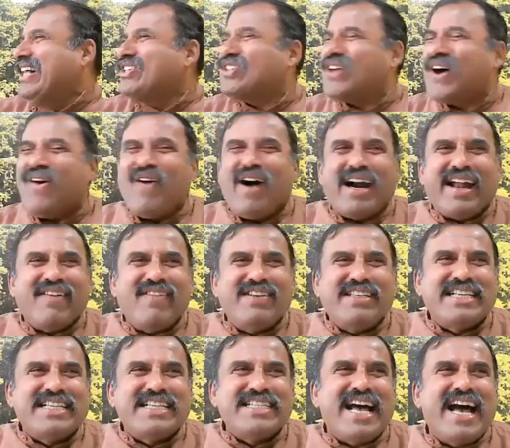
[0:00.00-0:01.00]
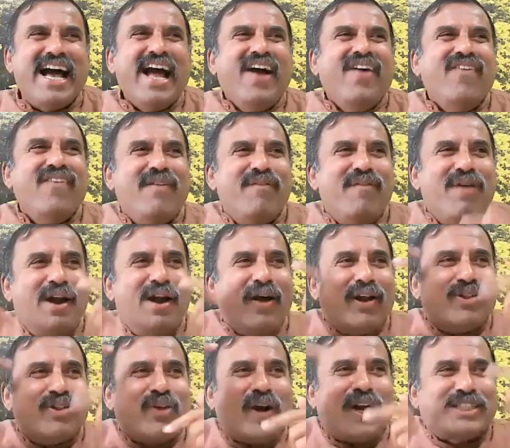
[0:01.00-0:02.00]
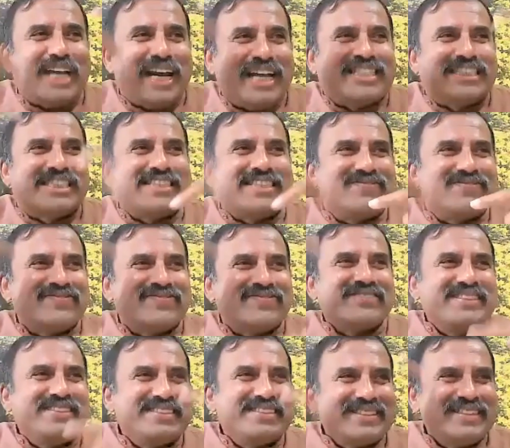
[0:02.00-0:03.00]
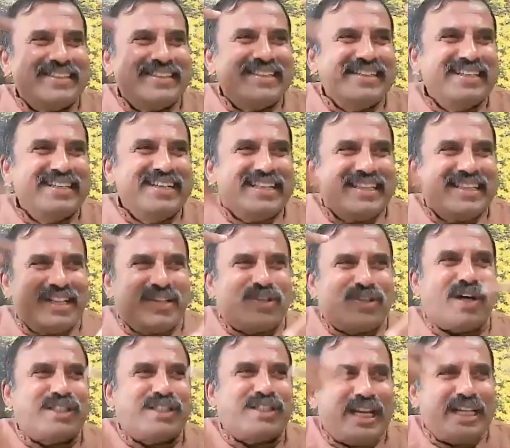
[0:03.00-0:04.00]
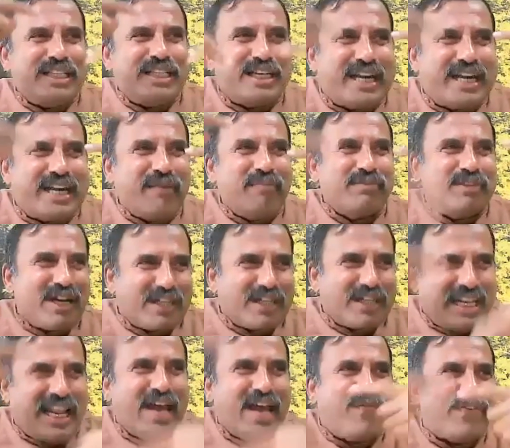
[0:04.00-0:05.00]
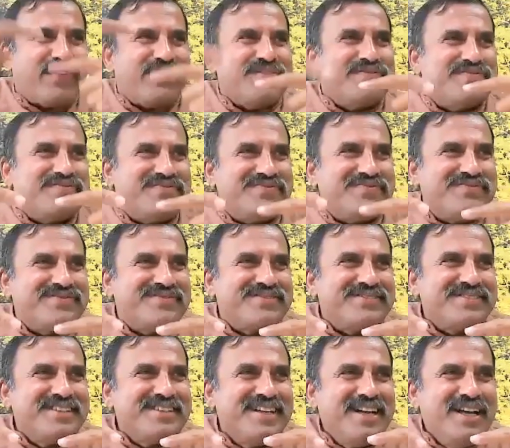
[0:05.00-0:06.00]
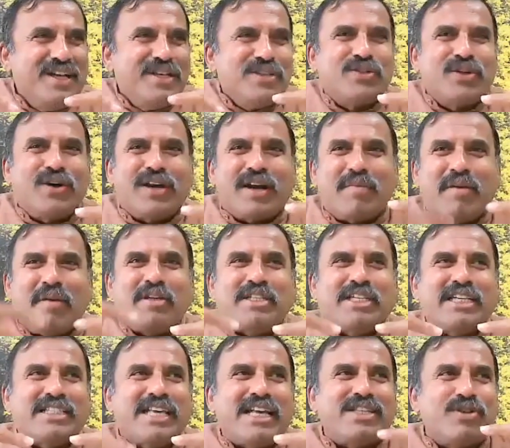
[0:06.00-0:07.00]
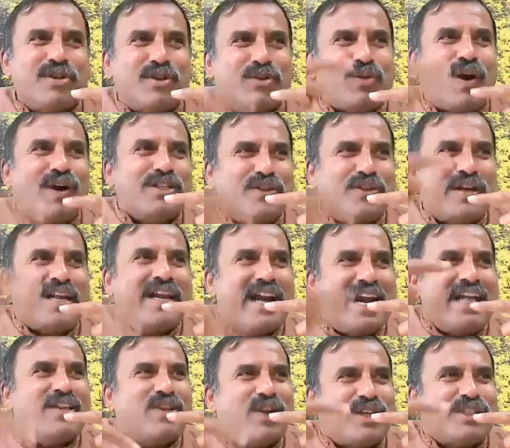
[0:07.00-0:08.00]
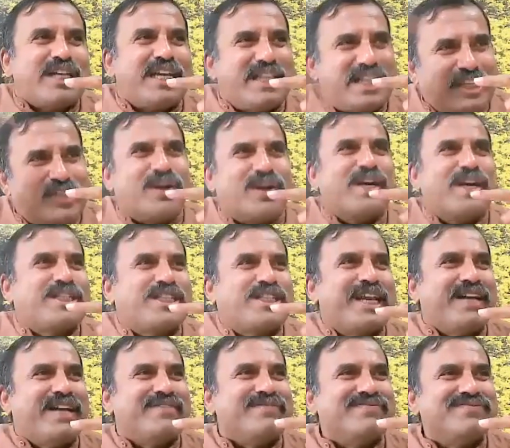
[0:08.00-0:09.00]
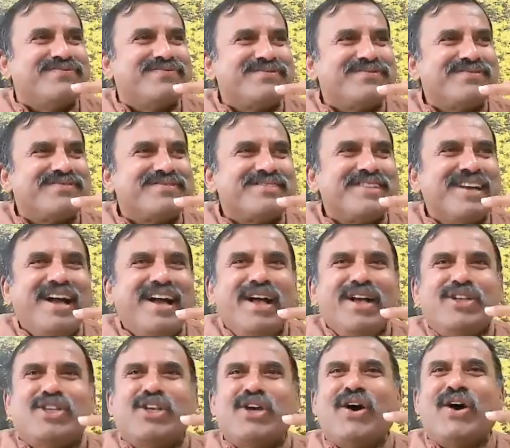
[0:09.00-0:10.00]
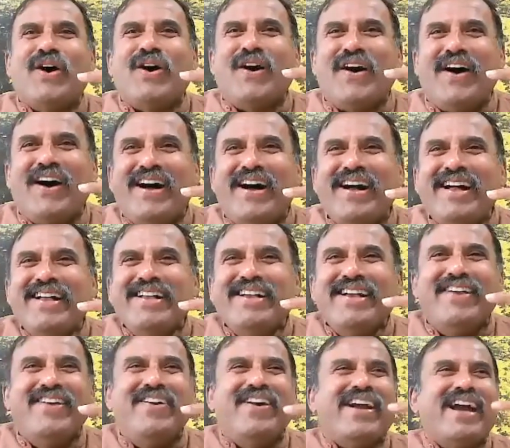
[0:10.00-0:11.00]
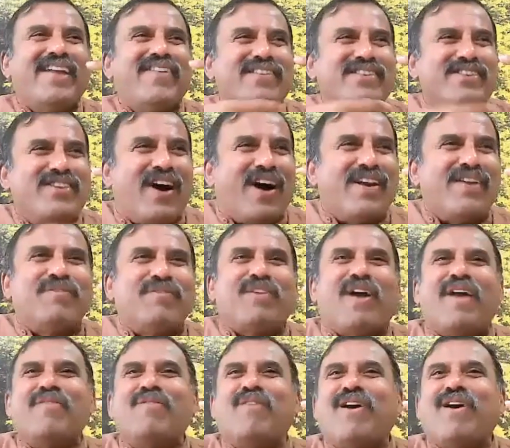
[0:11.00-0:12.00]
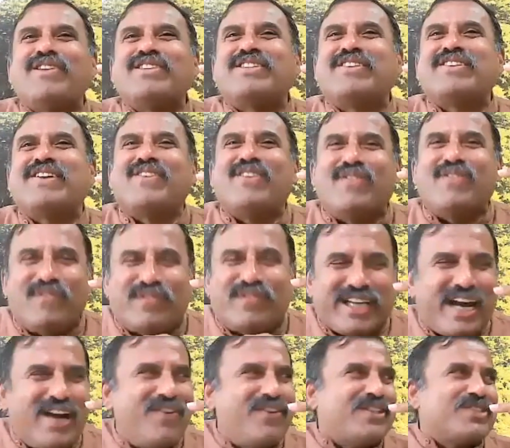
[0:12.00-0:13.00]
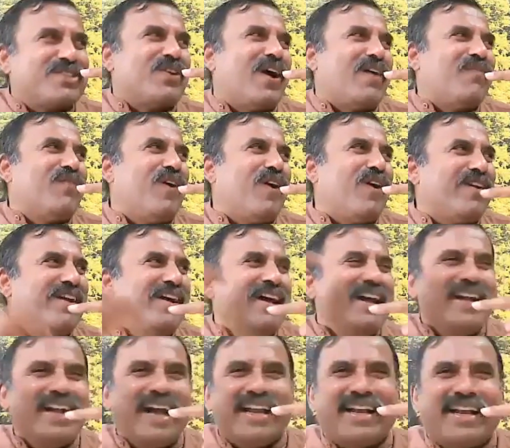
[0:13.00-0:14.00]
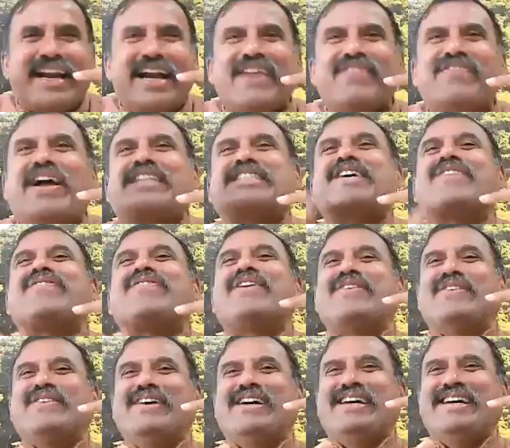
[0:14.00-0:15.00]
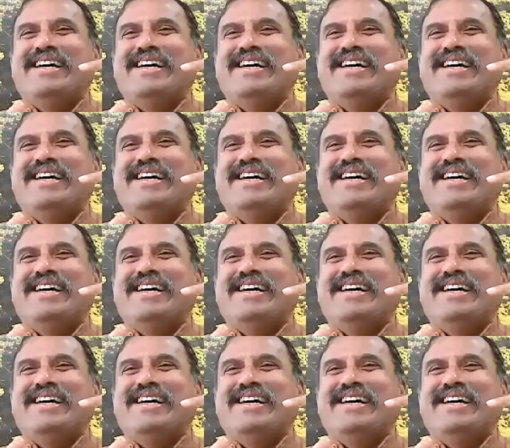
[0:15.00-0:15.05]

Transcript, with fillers: So what happens is, we build on thought chains. The thought chain is a dream. That's a life. So Ramana Maharshi says your thought, you are creating a thought chain. That's your destiny. So you can with non-born child which is not born can create a fracture for you.